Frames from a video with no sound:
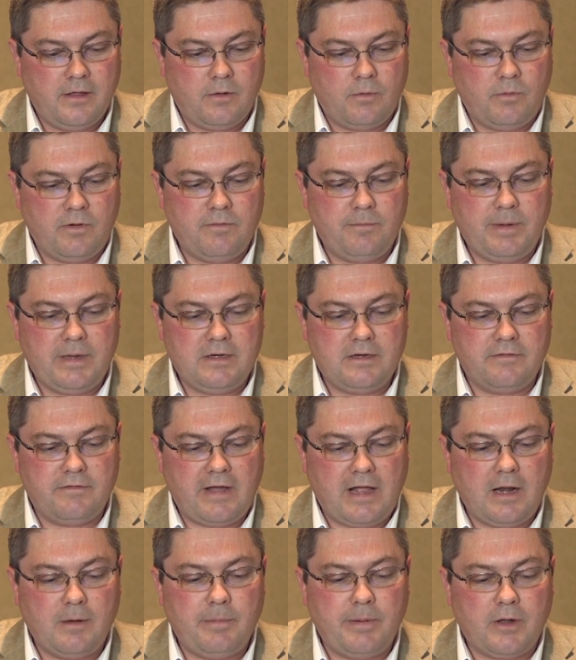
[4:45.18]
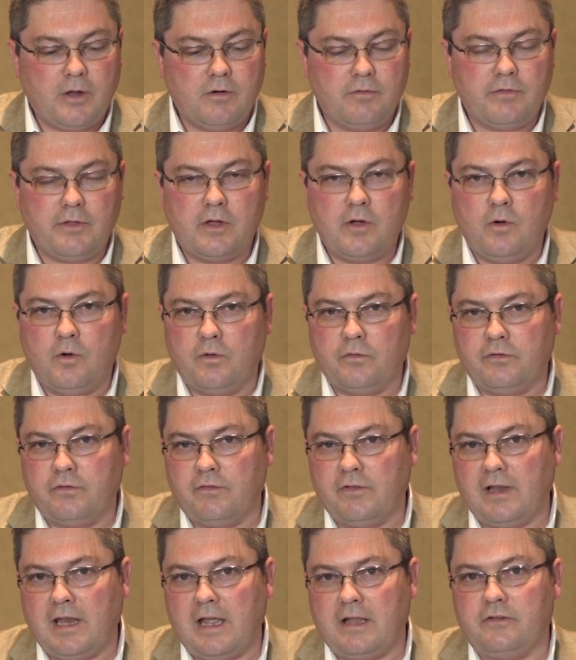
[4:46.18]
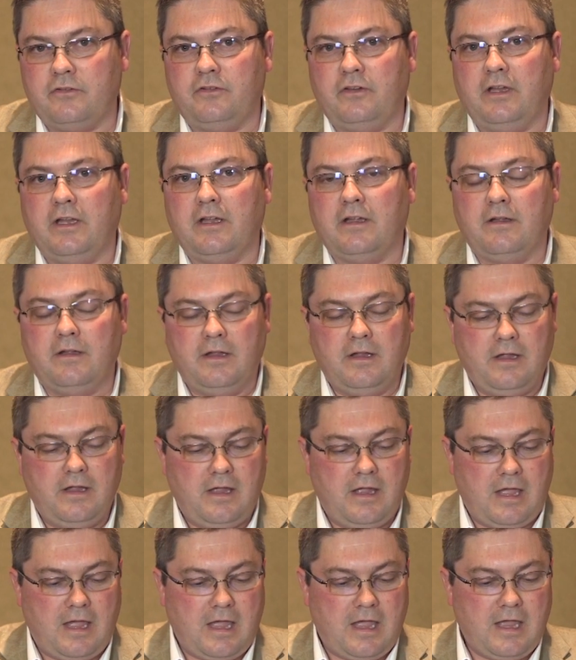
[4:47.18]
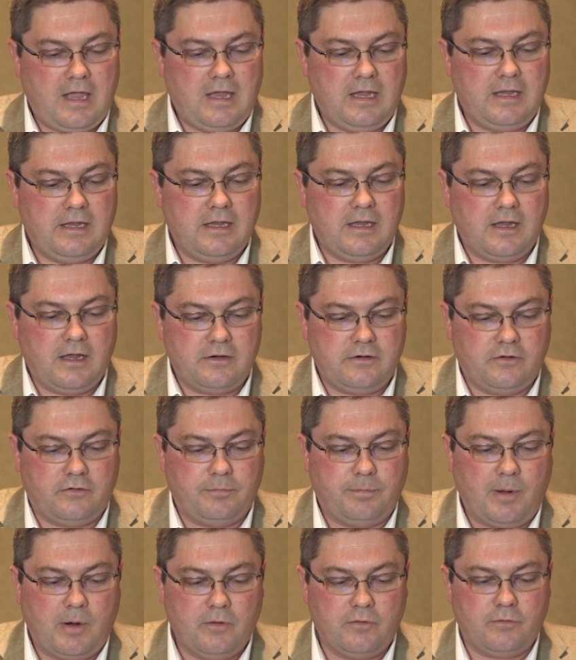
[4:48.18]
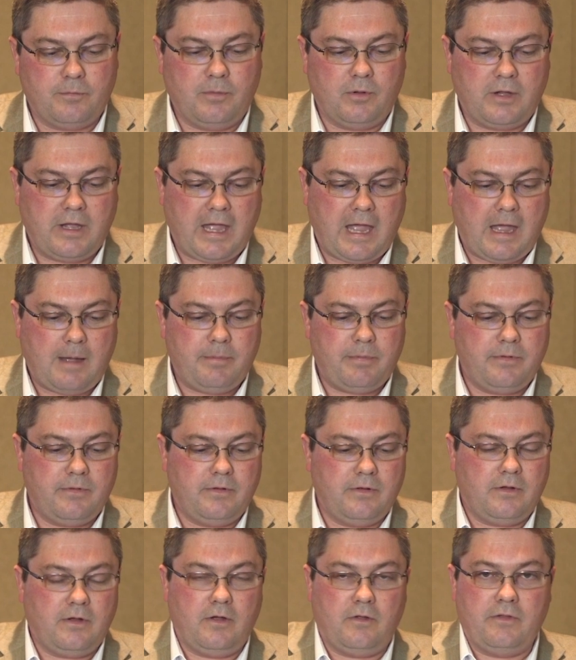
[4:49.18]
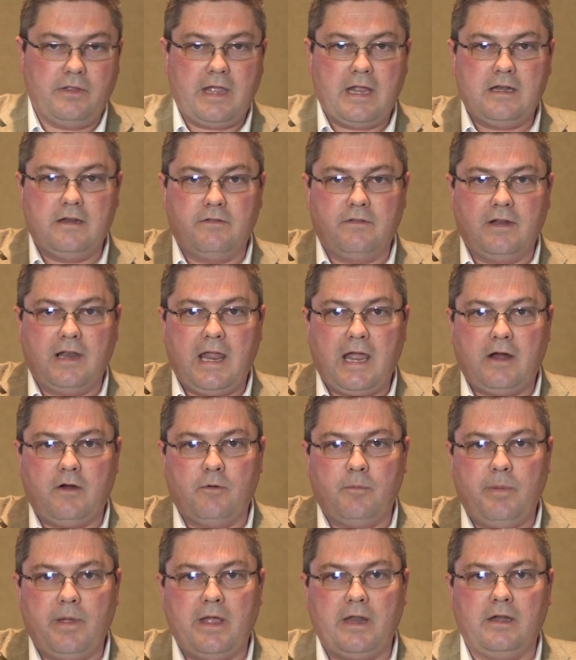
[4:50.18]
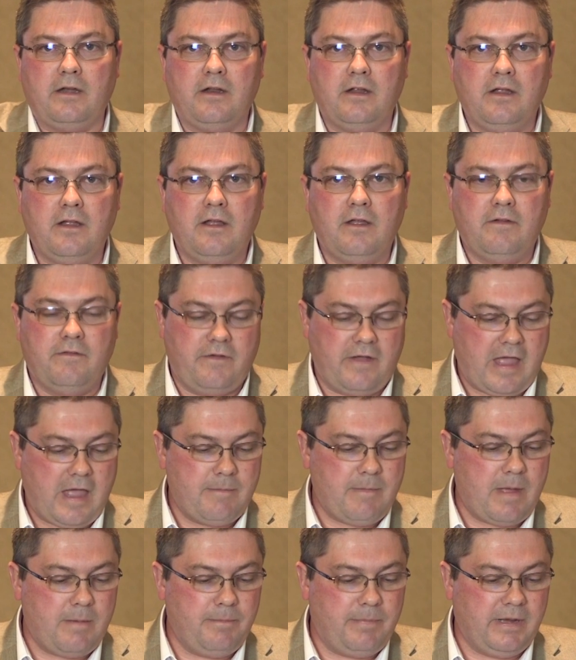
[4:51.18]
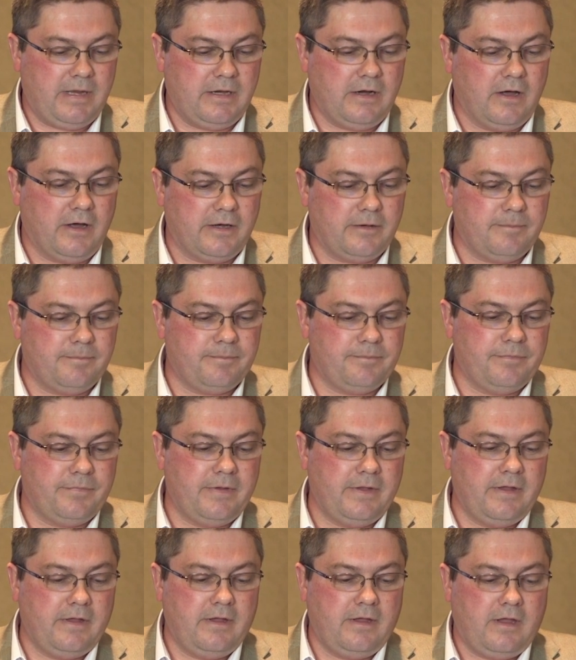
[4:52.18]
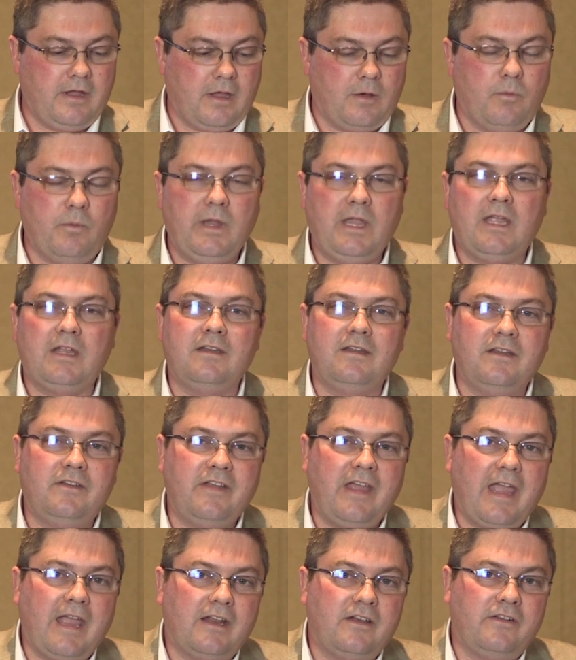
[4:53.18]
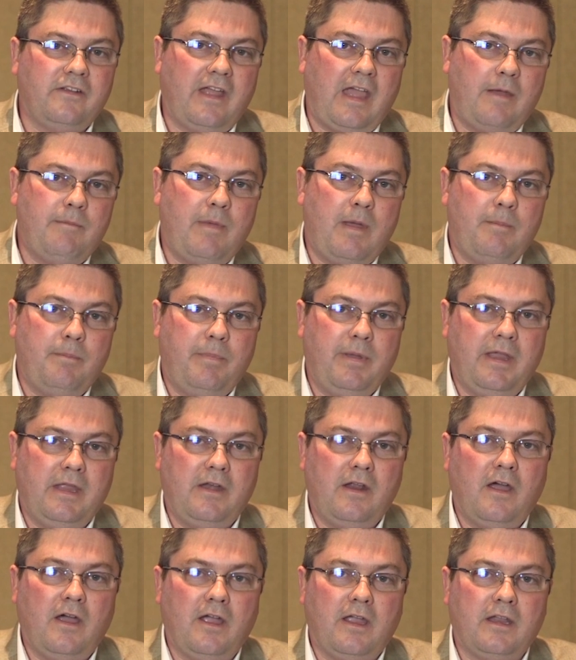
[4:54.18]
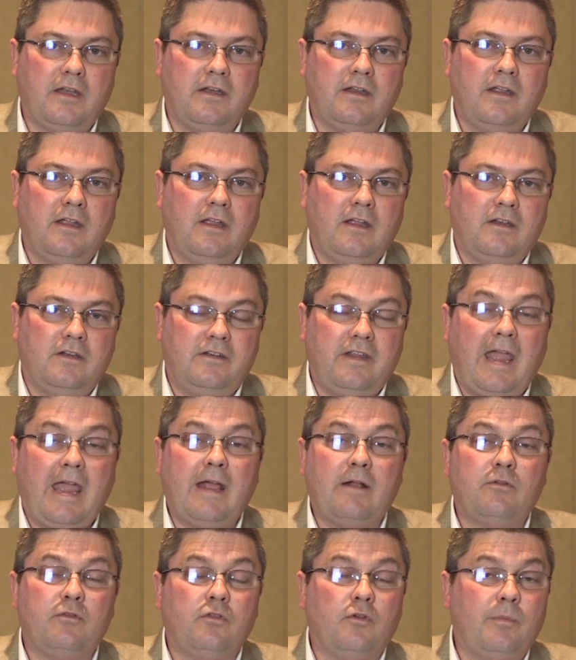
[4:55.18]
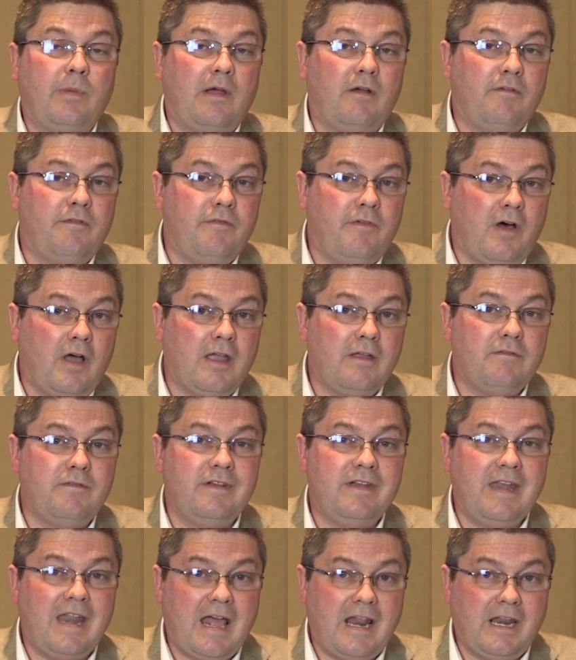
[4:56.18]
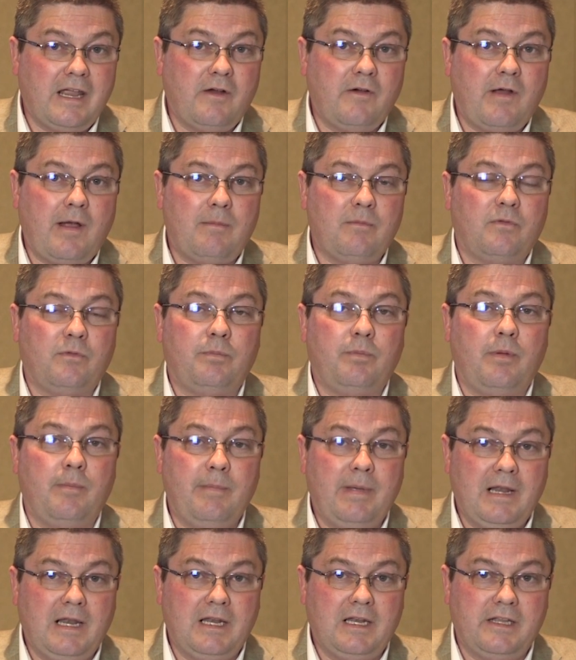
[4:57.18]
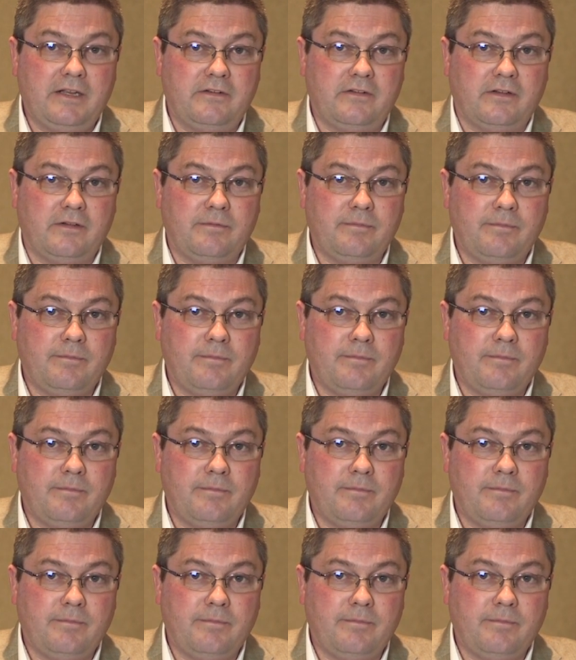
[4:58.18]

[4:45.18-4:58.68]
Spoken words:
We've been developing over the course of the last year a disposable cap on the end of the LacriPen for MMP9. And we can detect MMP9 down to about 5 nanograms per milliliter.